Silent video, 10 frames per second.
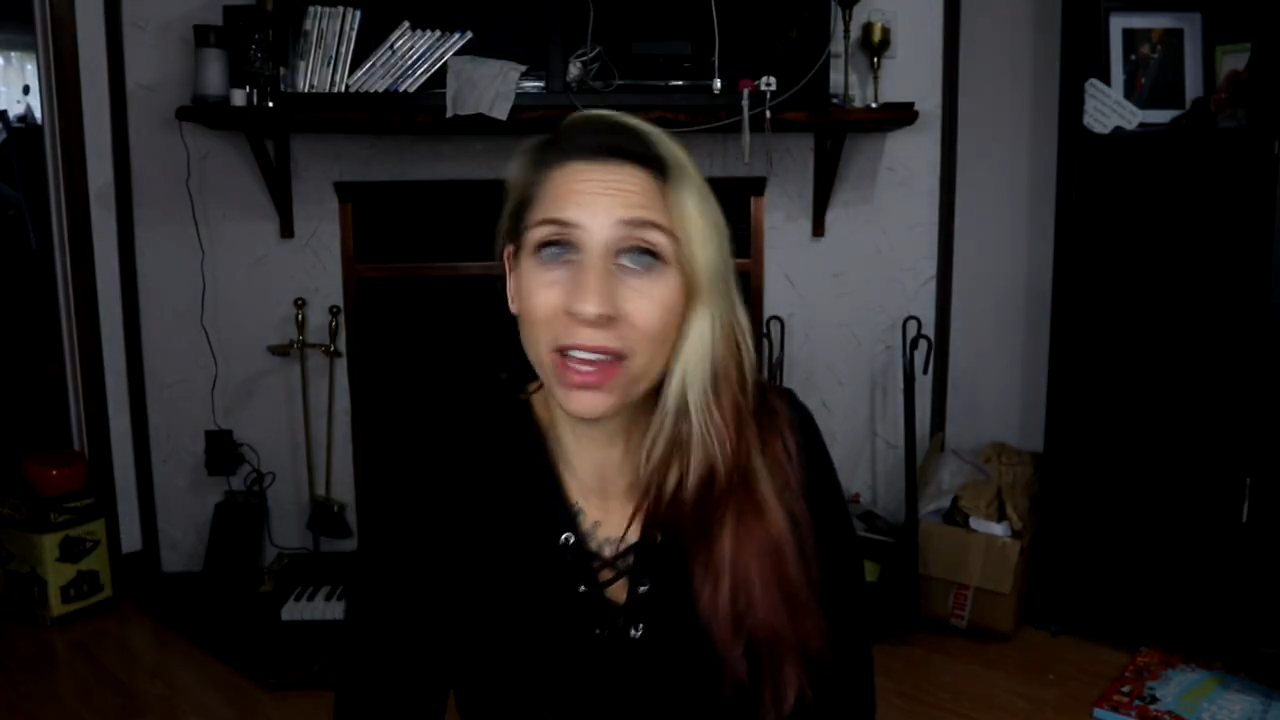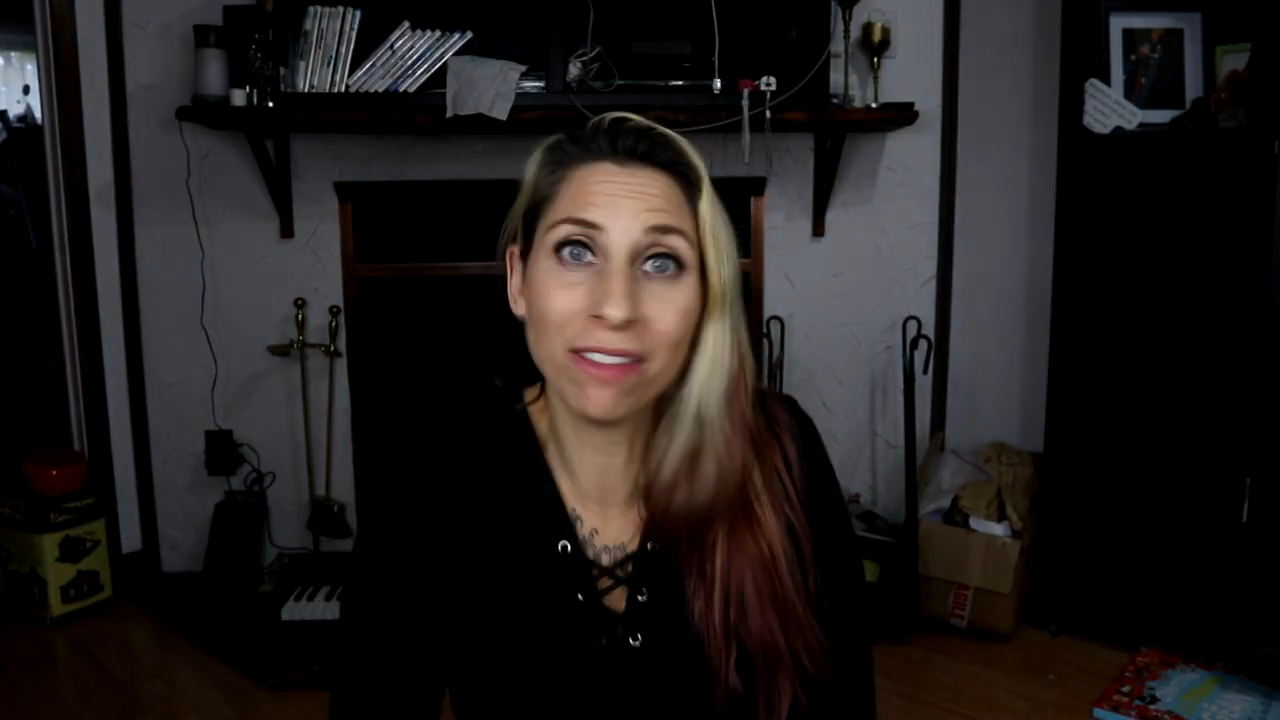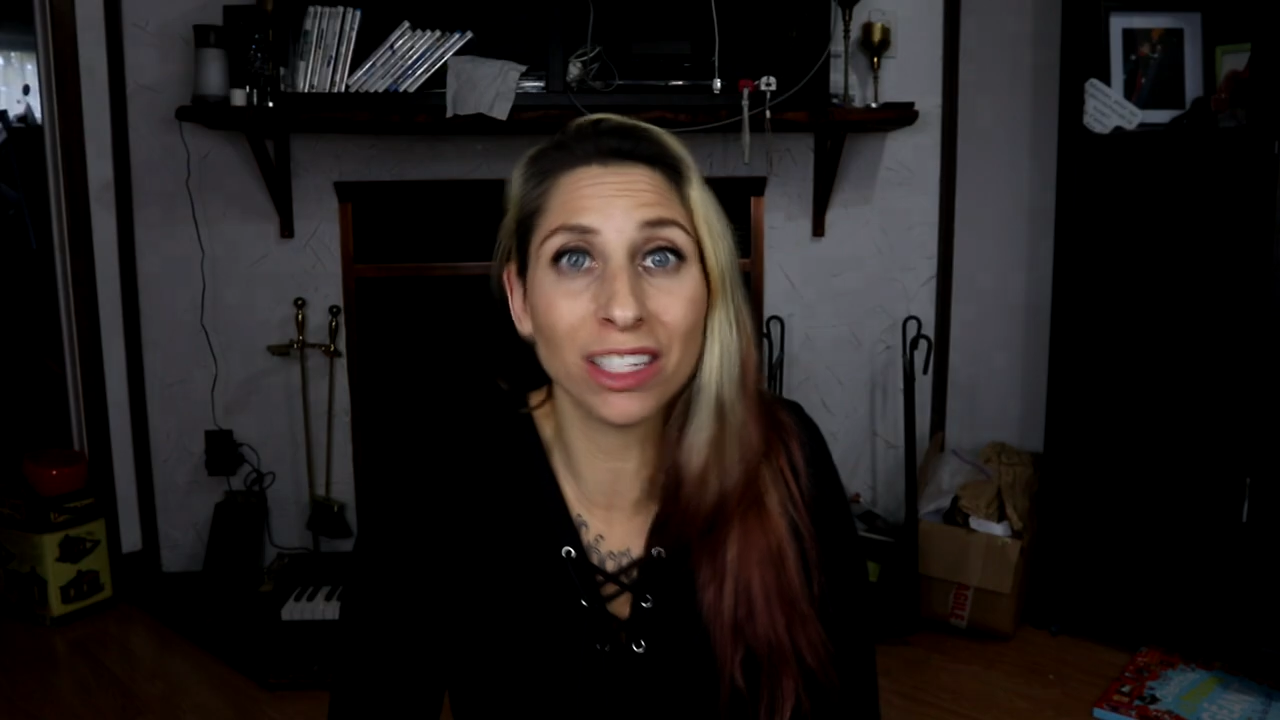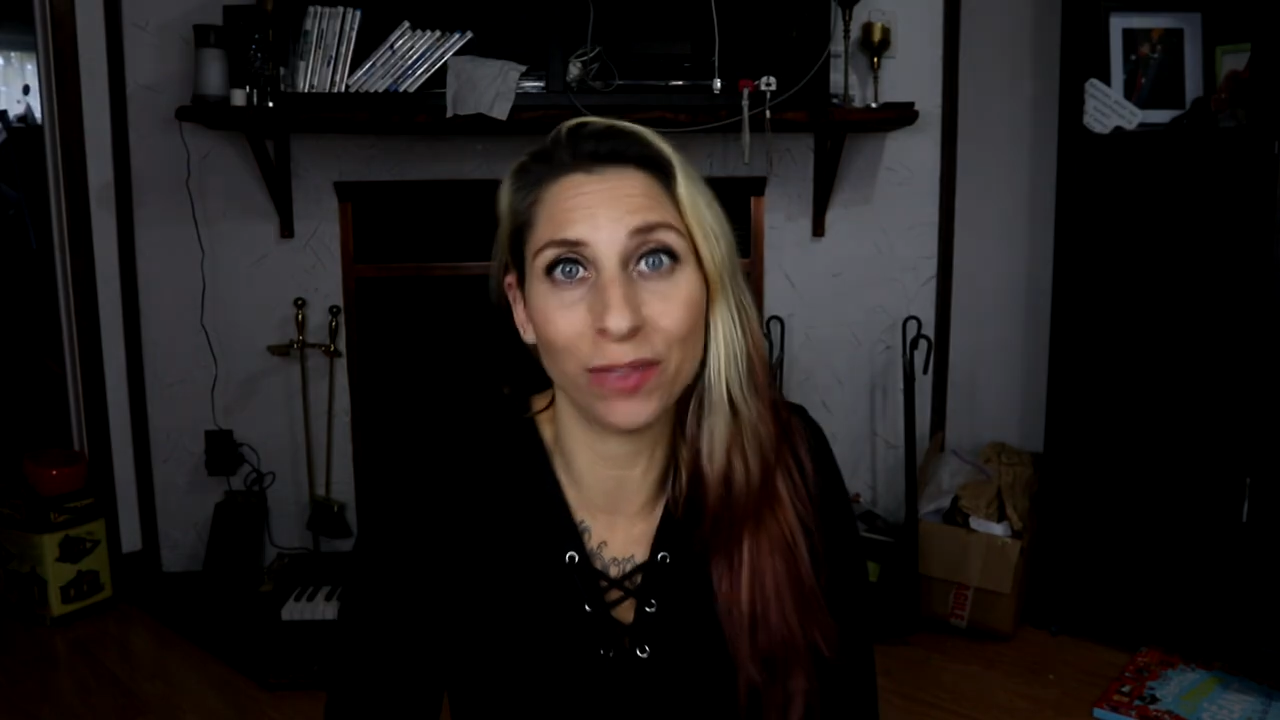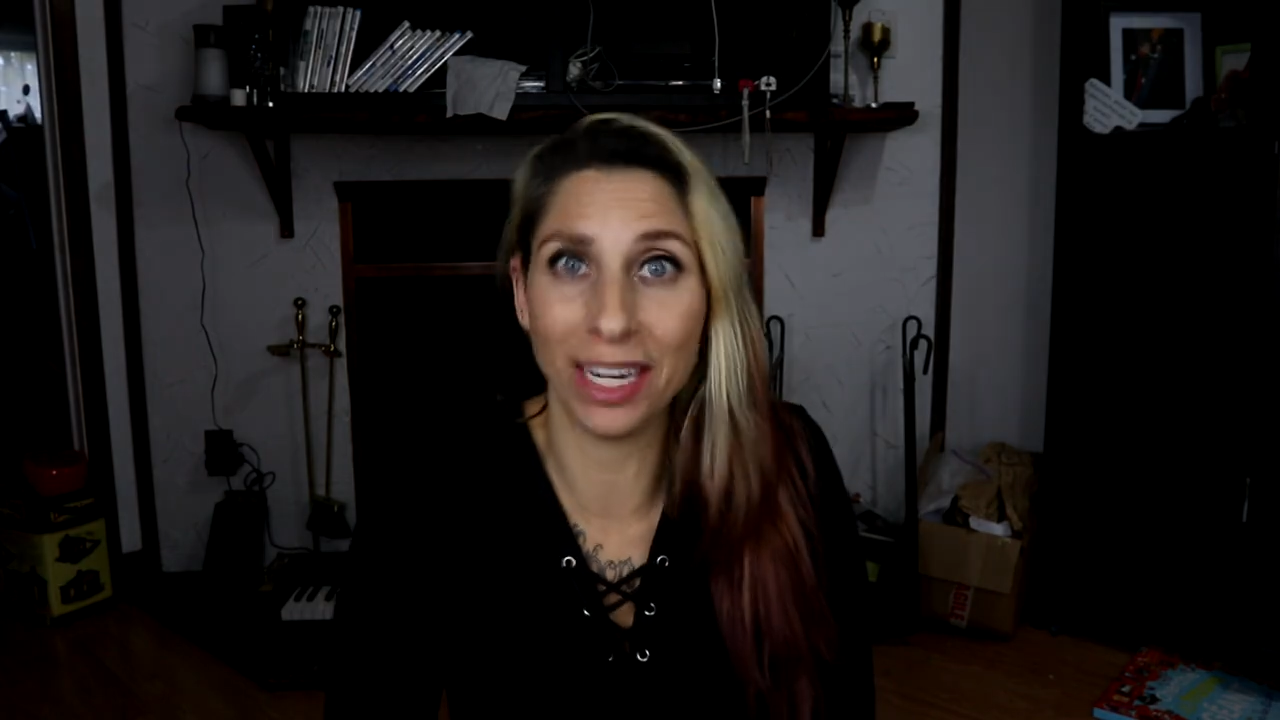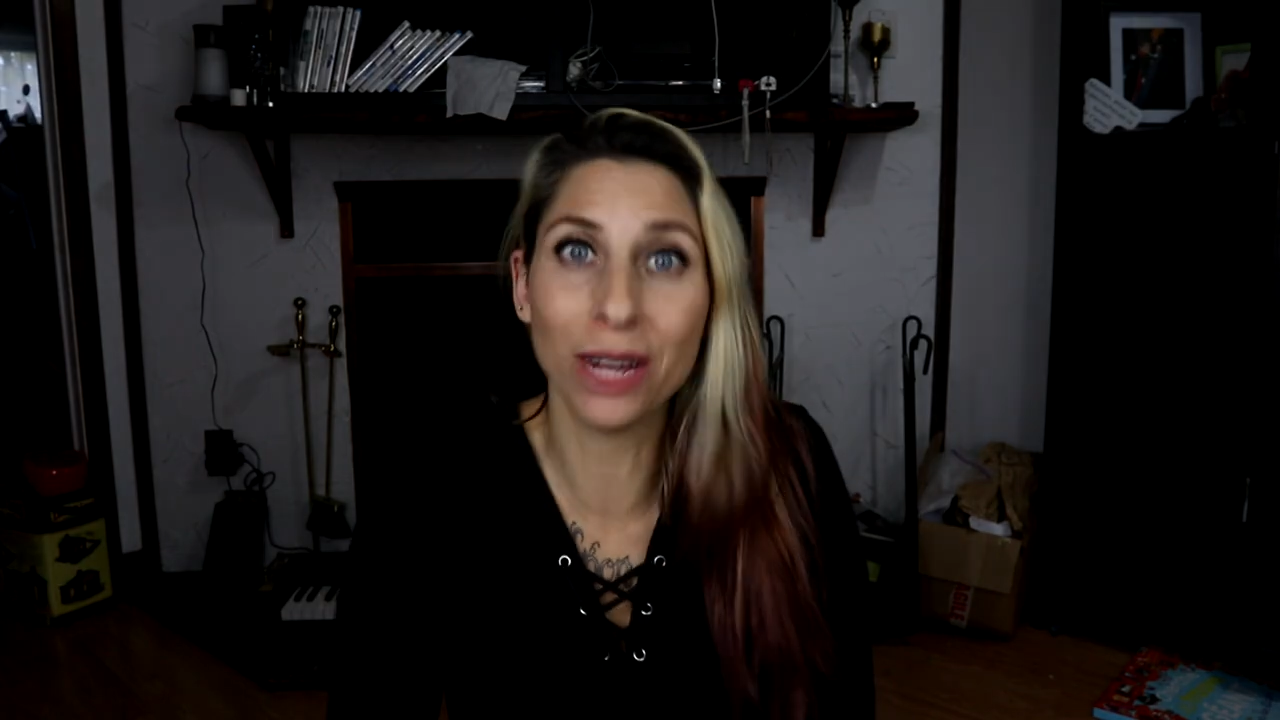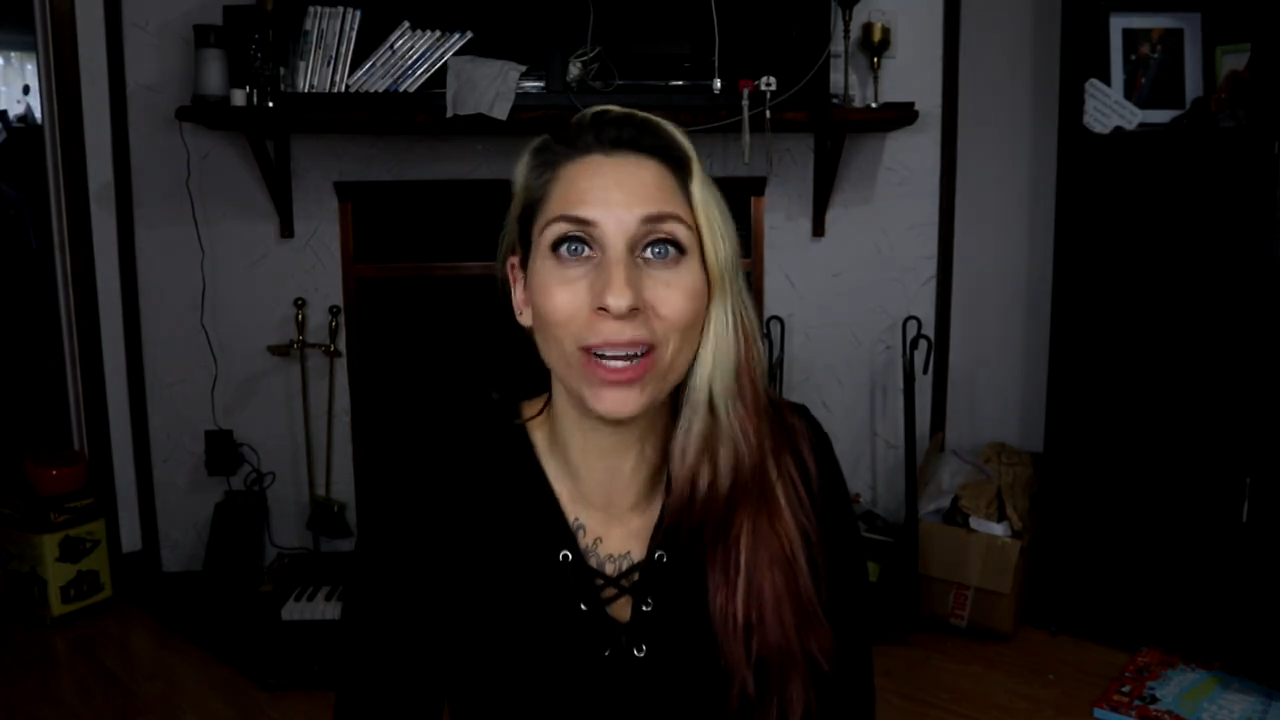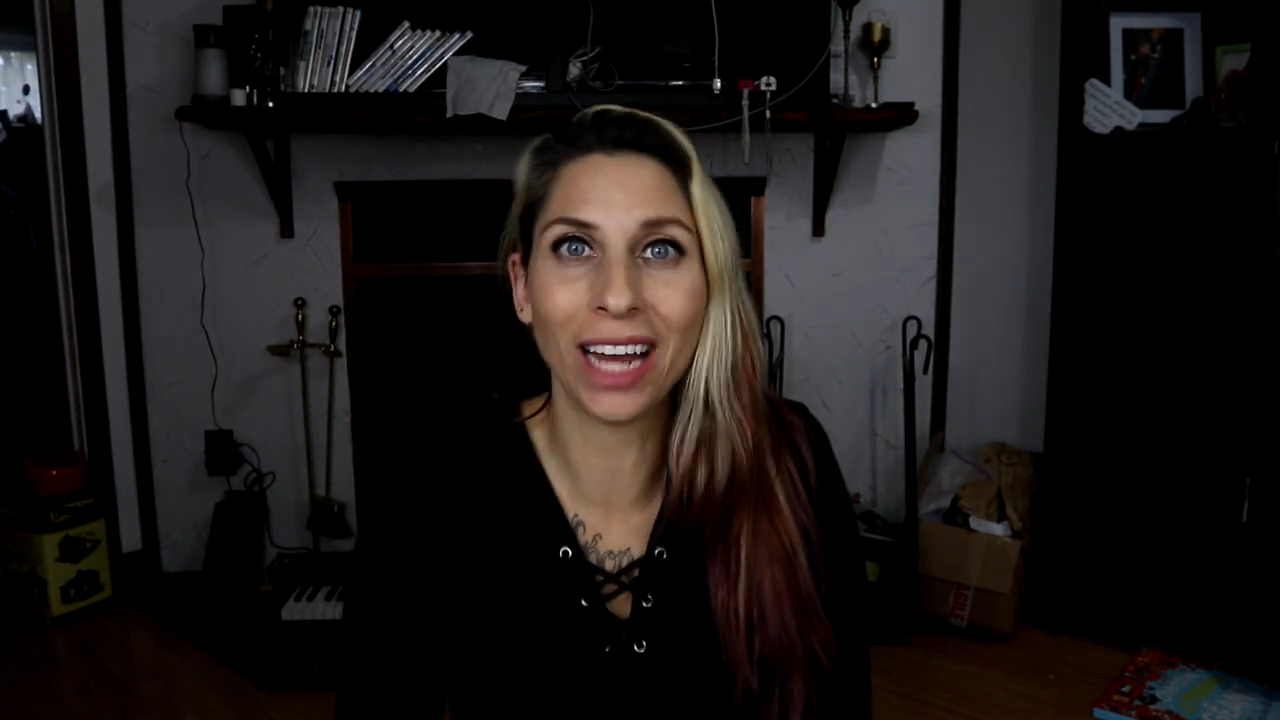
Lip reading: give this video a